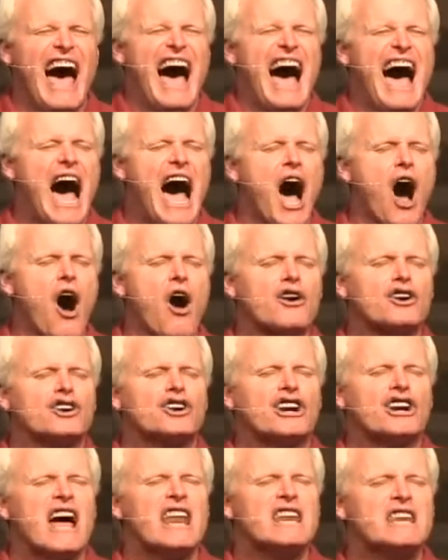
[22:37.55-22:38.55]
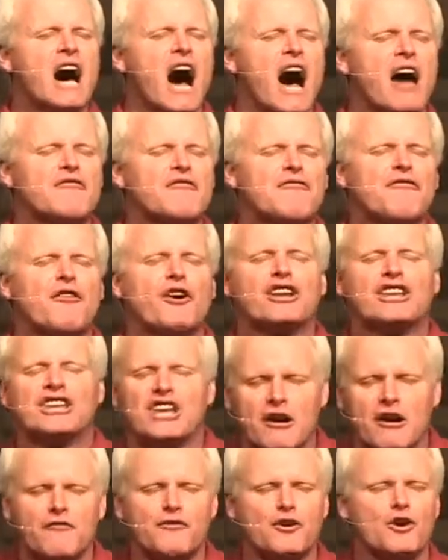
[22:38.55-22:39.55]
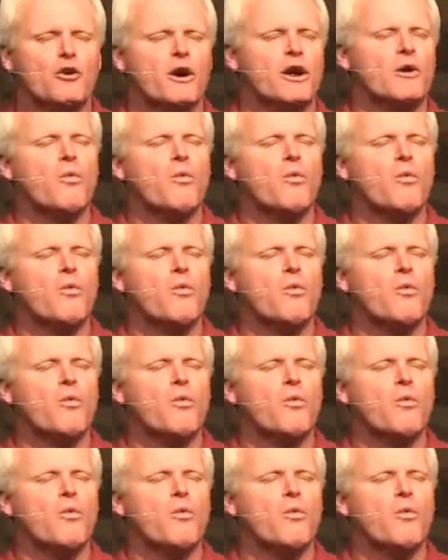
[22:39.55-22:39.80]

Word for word: how could I not forgive you